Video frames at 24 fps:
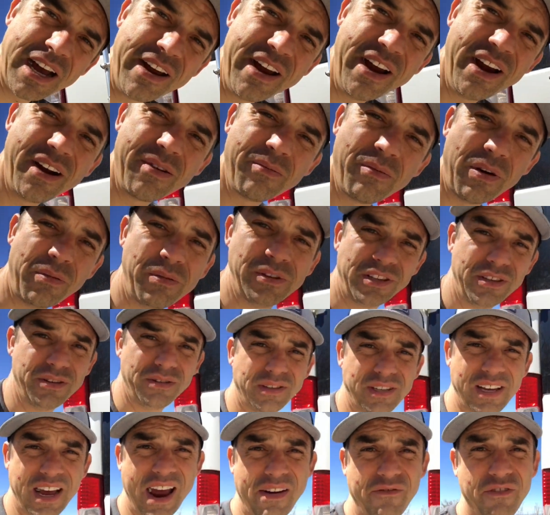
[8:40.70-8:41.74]
out here, and what we'll do
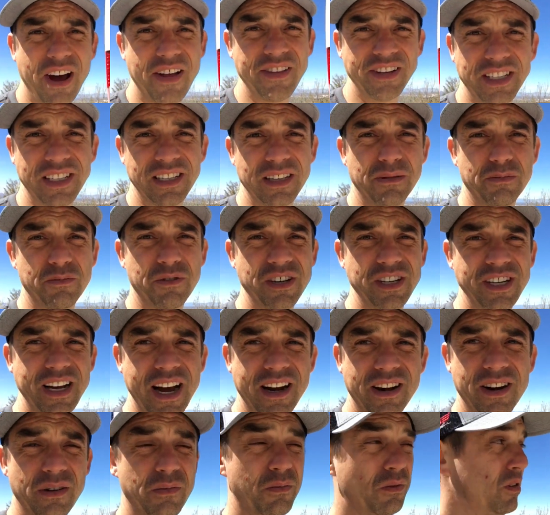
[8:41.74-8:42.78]
is I've got this little
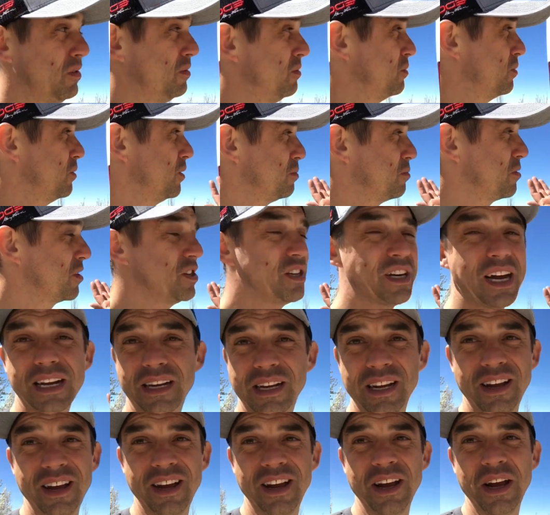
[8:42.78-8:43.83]
projector, and we'll
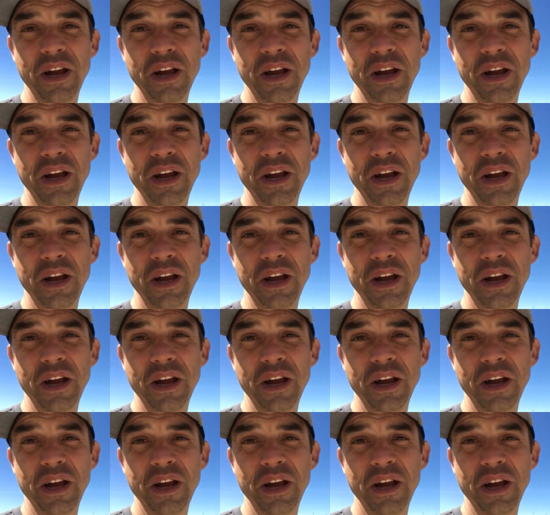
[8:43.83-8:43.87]
project